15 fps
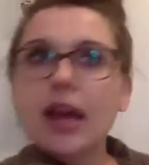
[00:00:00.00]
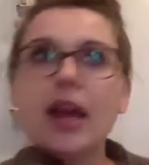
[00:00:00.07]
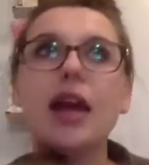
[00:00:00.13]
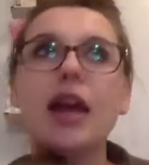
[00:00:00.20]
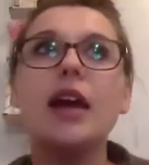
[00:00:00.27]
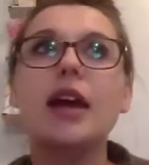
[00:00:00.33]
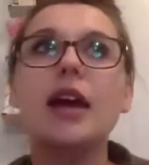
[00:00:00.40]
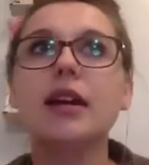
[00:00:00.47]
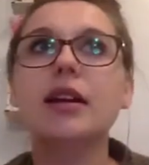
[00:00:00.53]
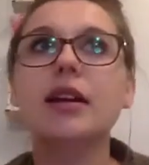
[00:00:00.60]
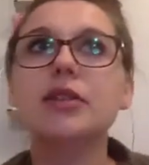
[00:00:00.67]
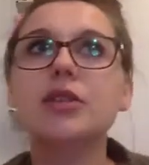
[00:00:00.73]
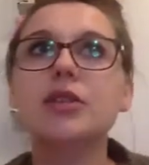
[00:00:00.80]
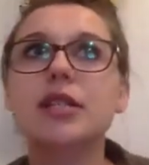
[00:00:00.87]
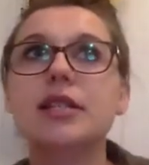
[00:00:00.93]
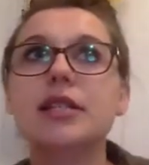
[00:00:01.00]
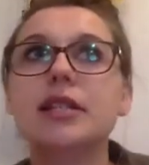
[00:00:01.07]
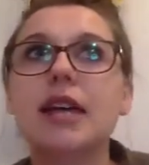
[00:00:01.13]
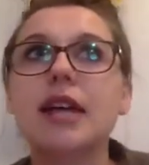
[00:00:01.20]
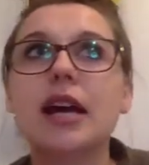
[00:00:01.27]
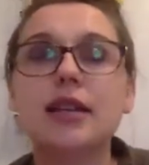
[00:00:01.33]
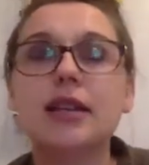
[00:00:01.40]
And she
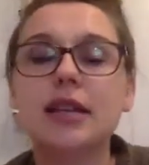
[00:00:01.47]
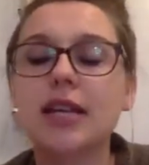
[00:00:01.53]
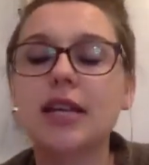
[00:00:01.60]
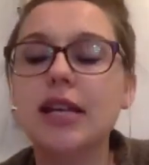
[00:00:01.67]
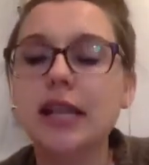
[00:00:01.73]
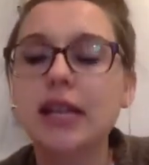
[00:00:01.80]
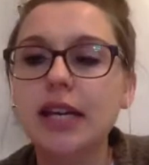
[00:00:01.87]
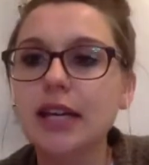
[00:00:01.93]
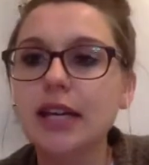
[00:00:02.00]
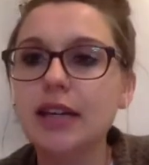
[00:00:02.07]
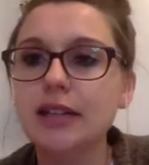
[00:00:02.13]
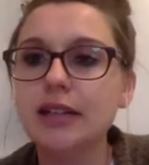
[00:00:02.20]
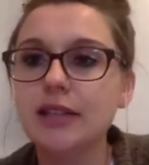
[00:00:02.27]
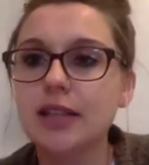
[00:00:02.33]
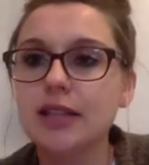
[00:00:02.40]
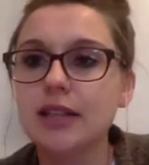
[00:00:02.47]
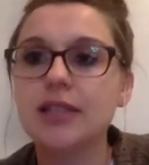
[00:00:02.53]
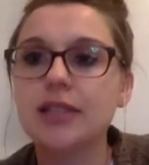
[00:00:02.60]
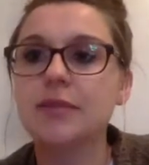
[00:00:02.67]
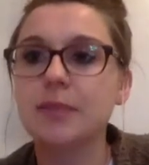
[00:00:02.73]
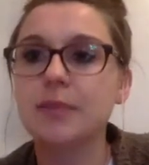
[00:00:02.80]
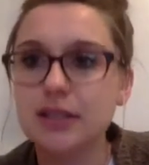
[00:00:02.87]
said the key to
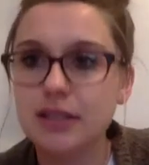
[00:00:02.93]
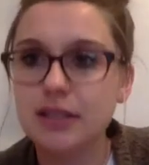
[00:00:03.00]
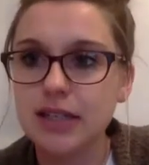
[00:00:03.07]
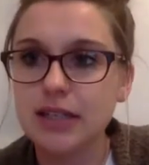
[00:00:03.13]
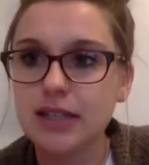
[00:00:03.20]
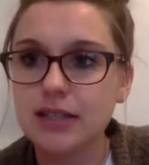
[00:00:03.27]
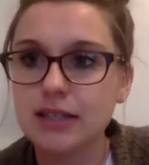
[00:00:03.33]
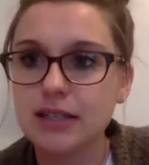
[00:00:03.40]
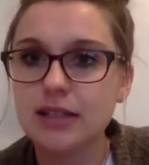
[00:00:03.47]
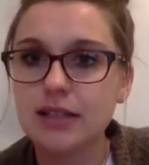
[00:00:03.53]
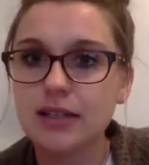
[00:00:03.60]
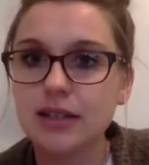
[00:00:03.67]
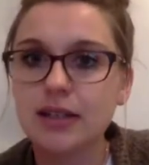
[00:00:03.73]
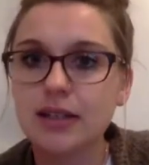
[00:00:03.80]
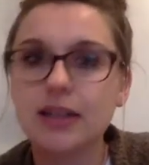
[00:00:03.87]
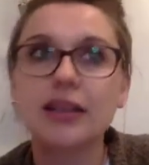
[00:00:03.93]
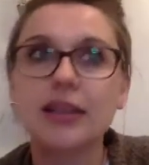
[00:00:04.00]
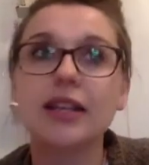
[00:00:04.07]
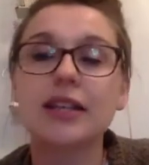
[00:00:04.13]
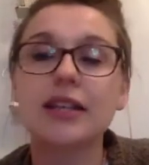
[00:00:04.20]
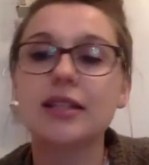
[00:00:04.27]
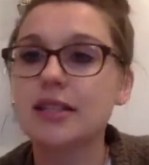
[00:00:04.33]
this business
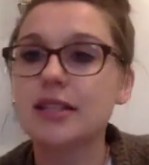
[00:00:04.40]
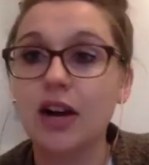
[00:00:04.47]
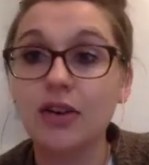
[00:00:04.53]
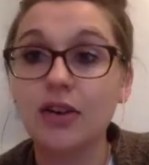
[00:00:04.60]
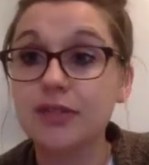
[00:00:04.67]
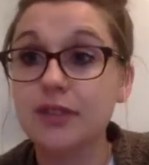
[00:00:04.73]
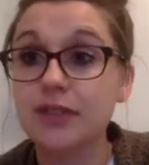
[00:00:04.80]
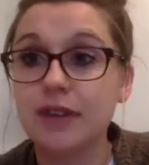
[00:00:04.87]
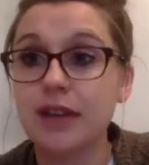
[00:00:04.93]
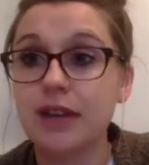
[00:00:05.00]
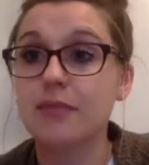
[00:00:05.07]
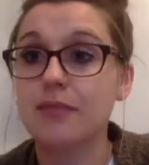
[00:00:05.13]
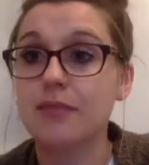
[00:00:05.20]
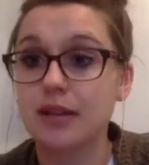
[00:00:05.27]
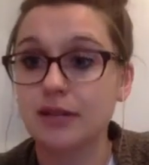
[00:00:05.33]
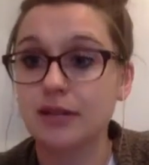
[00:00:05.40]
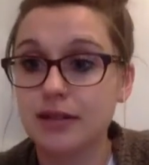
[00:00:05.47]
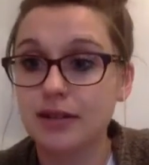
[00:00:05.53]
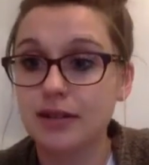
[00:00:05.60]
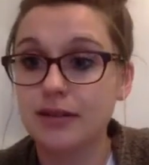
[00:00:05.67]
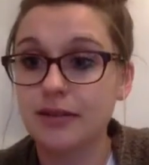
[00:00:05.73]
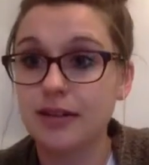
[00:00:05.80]
is self-development.
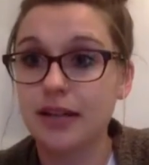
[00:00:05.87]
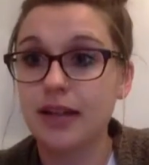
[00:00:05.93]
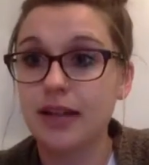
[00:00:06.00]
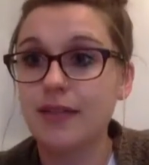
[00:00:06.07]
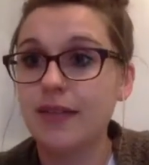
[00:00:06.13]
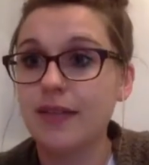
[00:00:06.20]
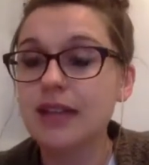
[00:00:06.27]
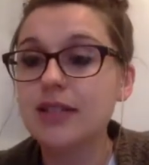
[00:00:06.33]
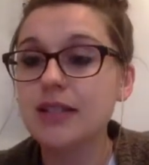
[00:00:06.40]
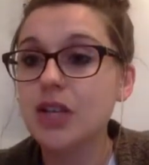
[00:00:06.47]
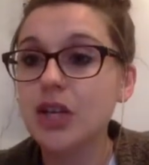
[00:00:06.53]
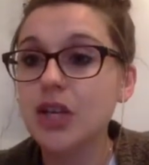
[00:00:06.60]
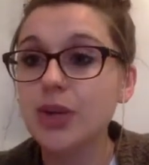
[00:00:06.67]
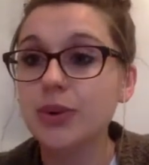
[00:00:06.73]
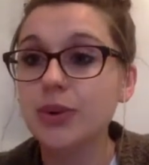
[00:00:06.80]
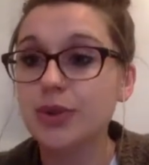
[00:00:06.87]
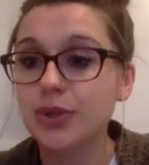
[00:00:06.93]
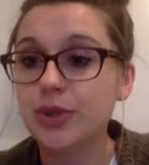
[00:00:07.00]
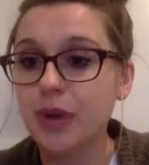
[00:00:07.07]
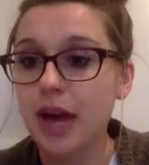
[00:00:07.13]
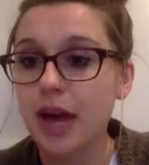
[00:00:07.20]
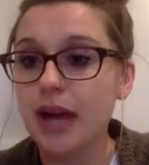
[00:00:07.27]
That's huge,
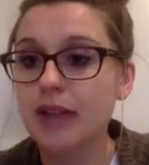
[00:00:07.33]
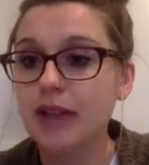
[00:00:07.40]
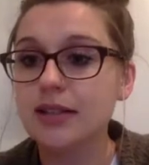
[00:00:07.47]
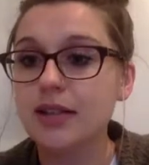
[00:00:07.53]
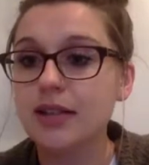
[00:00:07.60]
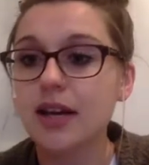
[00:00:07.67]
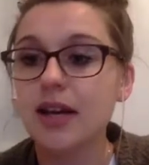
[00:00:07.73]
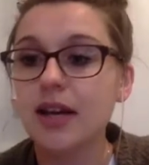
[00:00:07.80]
you guys.